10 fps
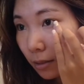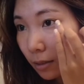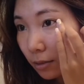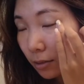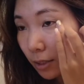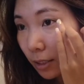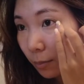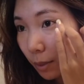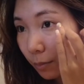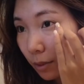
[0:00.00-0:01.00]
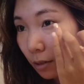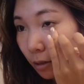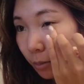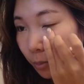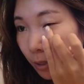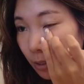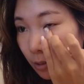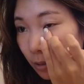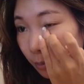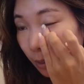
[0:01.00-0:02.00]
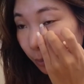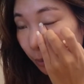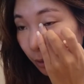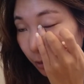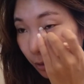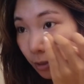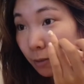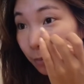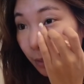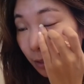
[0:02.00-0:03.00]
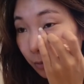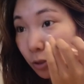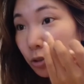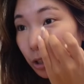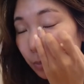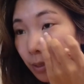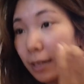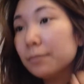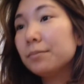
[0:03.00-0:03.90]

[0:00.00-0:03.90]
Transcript: So I think maybe I'll upgrade to something better in the future, but